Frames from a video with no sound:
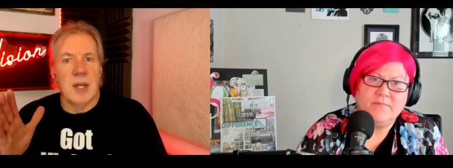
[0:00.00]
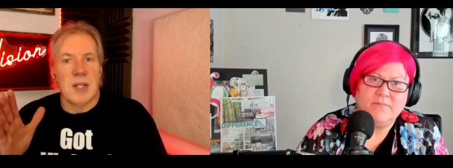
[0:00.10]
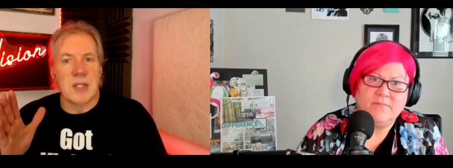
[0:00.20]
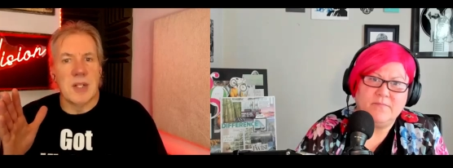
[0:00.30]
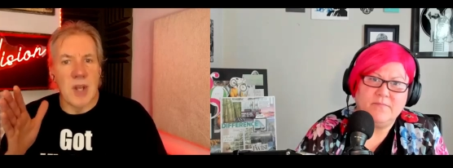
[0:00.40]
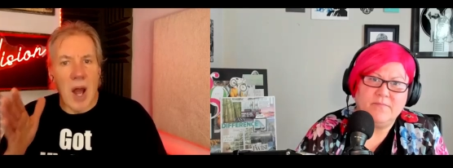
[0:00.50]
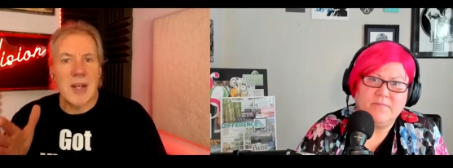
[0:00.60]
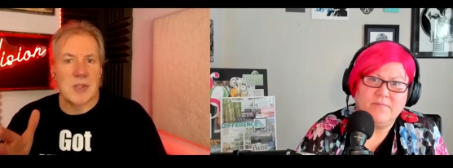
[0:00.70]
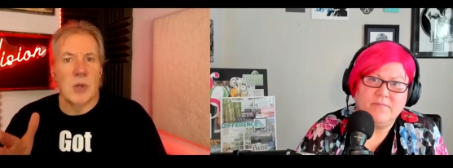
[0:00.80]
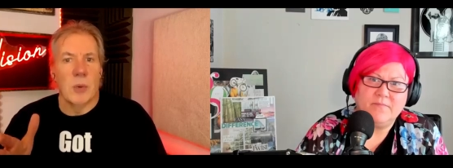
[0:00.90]
Speaker 1: to not
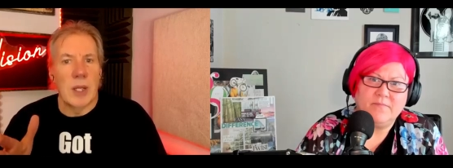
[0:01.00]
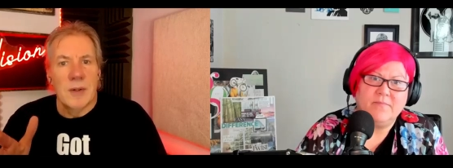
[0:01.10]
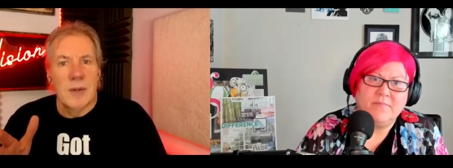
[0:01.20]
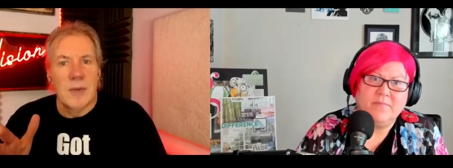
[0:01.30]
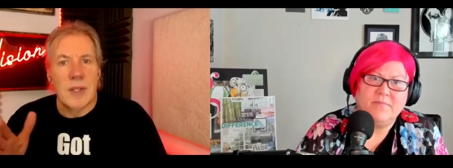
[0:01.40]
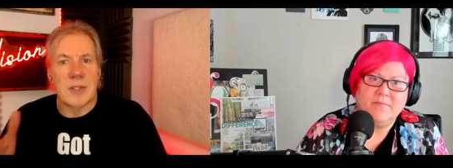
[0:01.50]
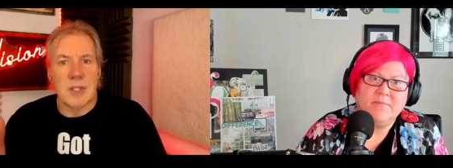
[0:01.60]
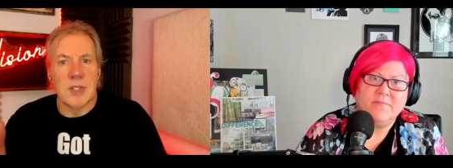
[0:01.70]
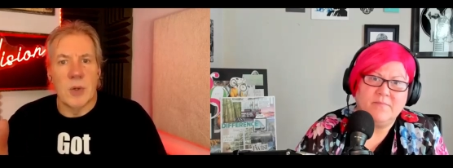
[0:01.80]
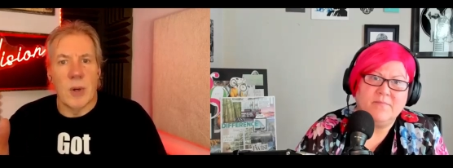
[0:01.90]
do it than to
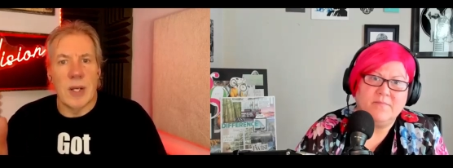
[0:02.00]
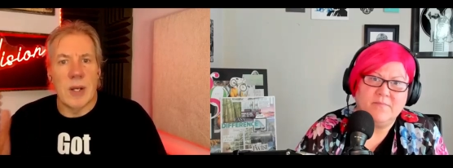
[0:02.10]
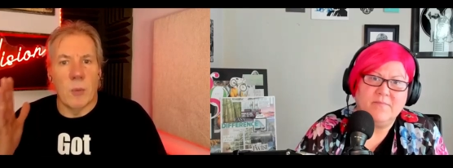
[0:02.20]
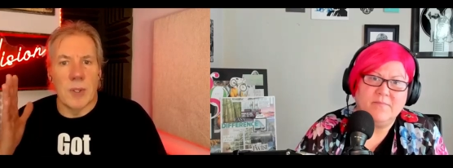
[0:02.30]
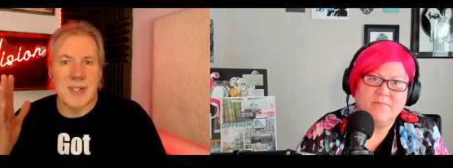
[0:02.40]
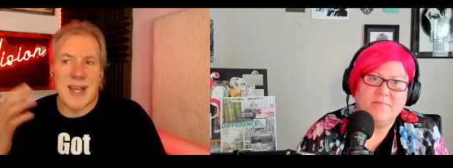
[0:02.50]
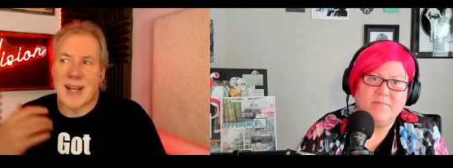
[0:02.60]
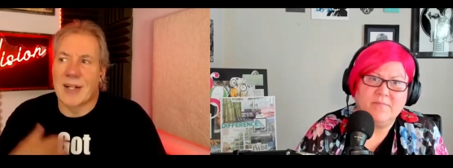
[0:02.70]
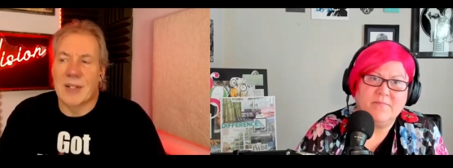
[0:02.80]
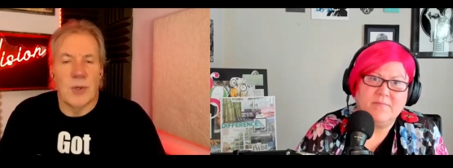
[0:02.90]
do it. And what's that
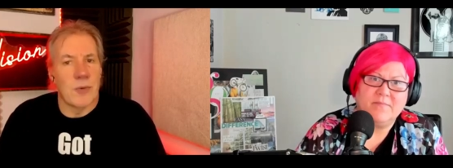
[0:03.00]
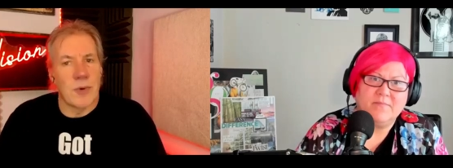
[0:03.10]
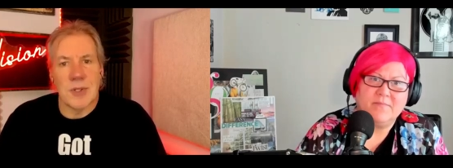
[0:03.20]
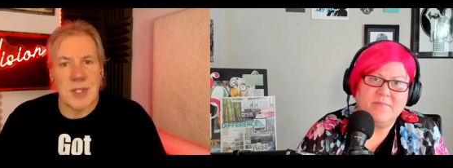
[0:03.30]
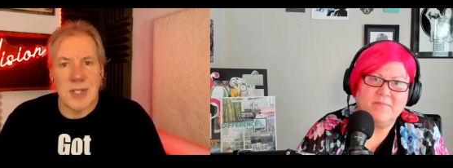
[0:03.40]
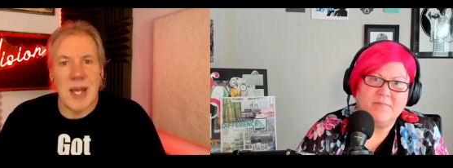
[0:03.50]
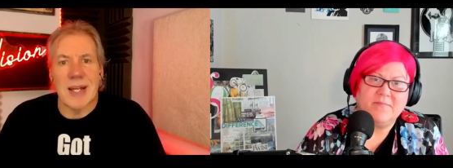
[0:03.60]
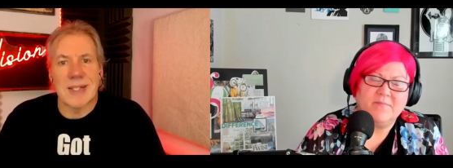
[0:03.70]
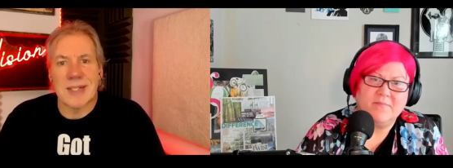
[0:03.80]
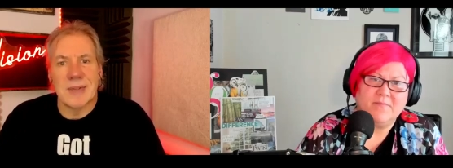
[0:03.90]
going to do for your
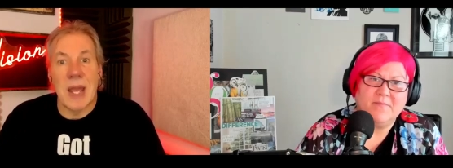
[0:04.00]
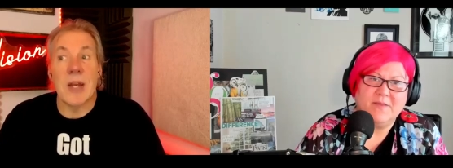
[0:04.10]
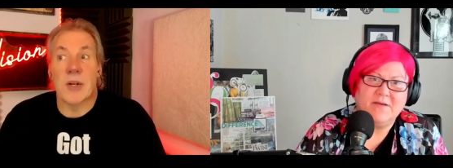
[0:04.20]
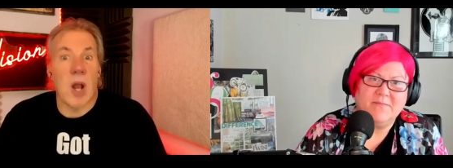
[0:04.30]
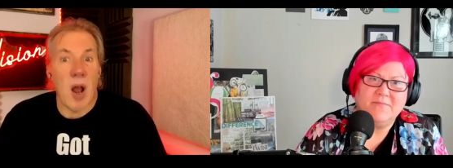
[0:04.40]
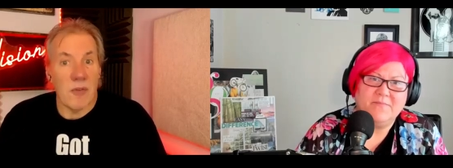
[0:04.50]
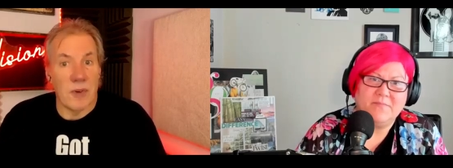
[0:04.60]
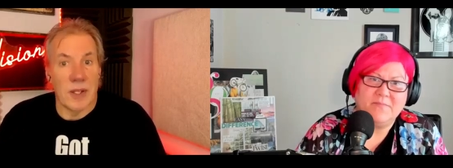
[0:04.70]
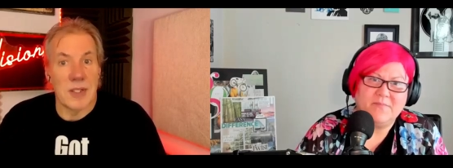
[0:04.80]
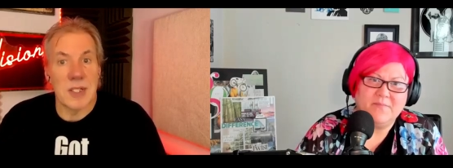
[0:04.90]
success and your yeah.
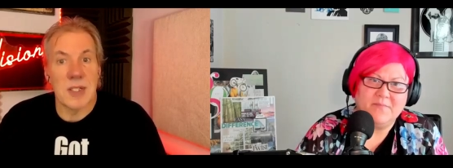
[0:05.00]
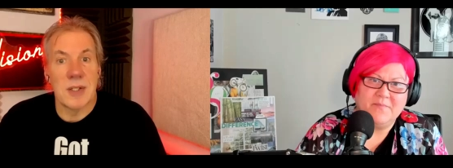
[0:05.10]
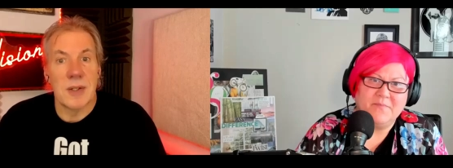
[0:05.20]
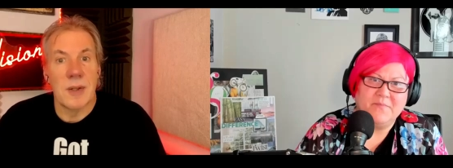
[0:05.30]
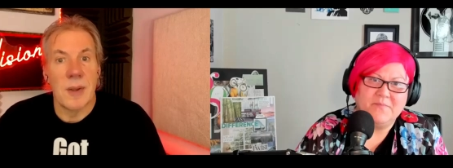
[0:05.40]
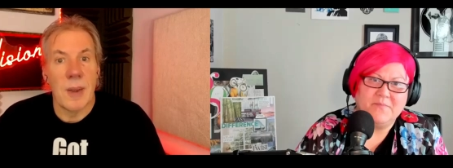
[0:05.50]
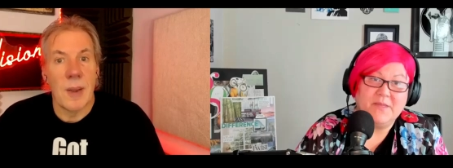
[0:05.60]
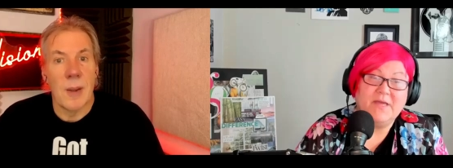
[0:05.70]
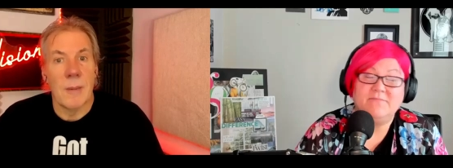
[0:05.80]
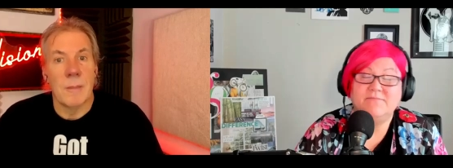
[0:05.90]
confidence?
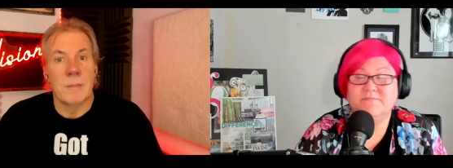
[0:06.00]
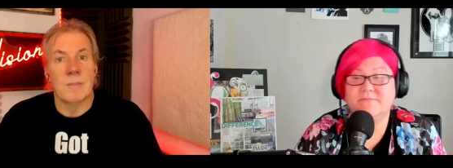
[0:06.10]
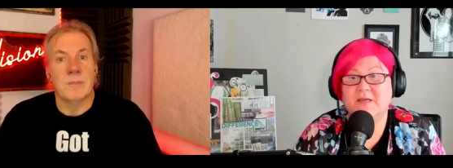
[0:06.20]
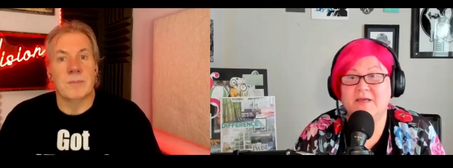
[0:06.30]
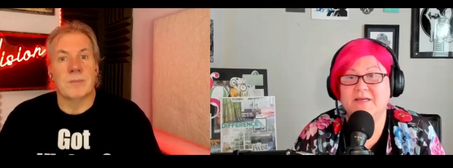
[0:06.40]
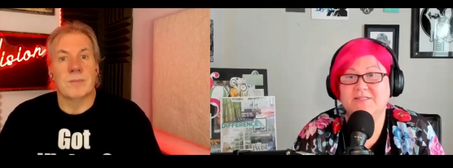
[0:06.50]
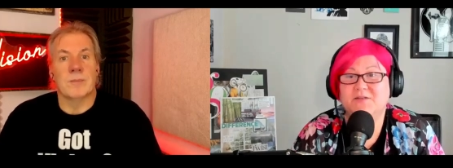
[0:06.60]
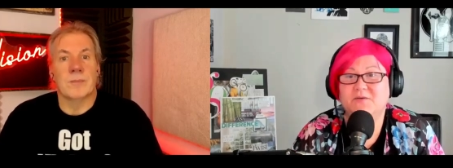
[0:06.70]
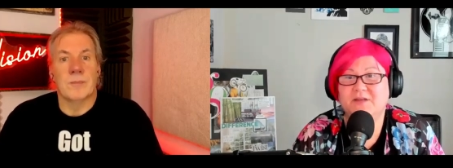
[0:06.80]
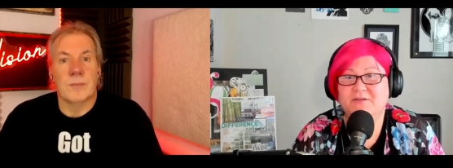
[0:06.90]
Speaker 2: Yeah. So
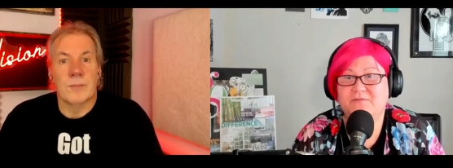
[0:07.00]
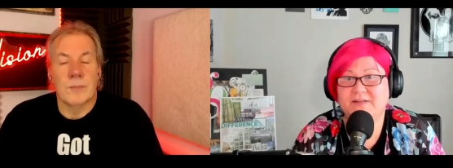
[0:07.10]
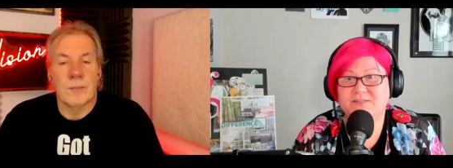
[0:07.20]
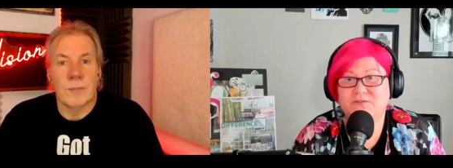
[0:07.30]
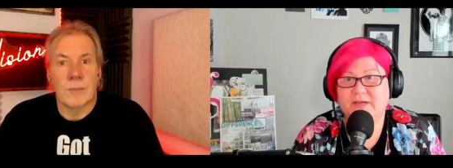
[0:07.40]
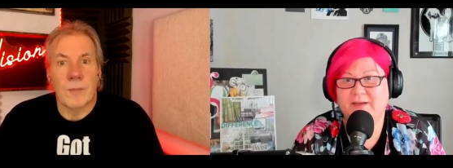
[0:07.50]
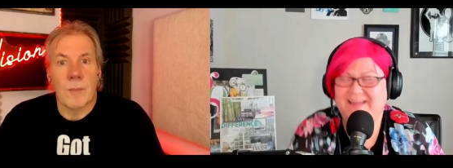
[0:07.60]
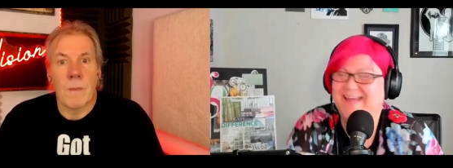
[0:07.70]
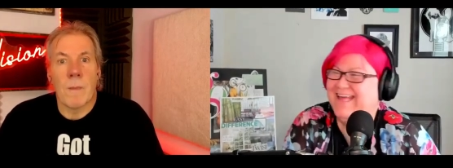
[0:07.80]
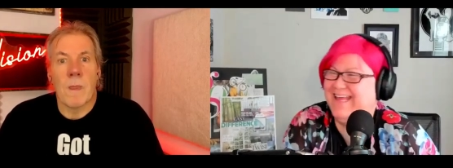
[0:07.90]
do you want to hear a funny story?
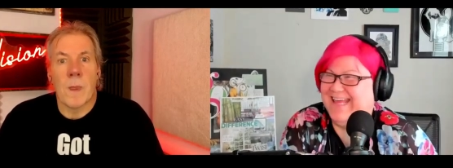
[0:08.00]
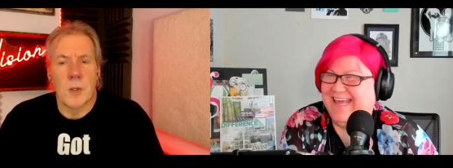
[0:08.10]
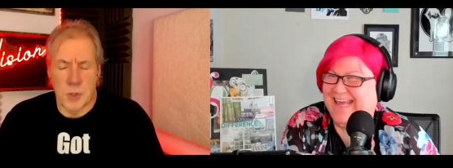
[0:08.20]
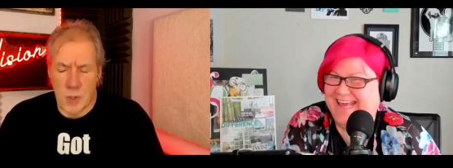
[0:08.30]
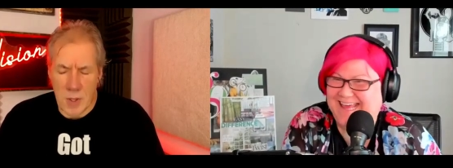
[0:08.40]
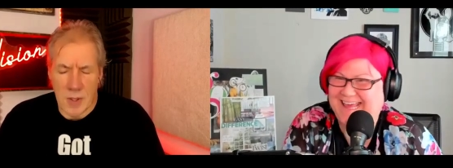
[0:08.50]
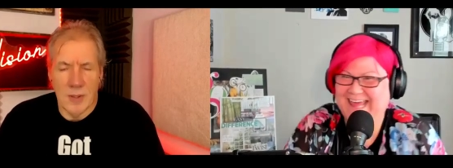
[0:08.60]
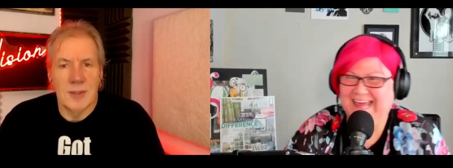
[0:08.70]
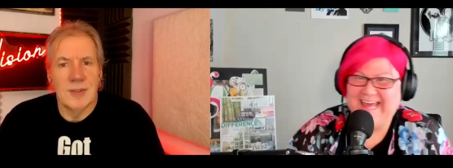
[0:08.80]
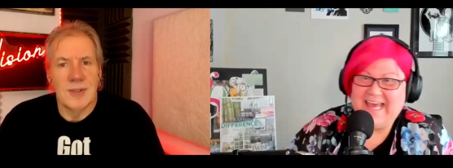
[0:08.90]
sure.
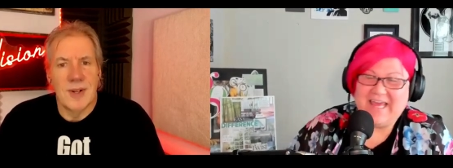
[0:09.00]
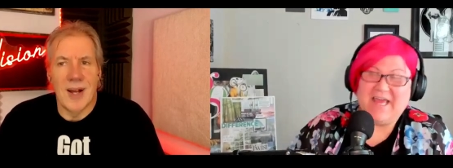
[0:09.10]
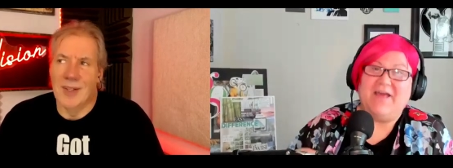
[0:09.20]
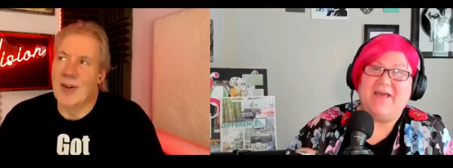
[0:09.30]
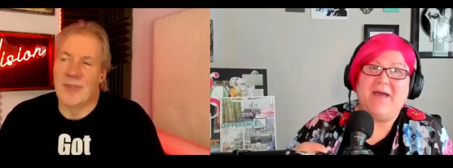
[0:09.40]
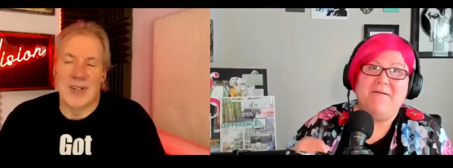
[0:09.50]
Speaker 1: I love funny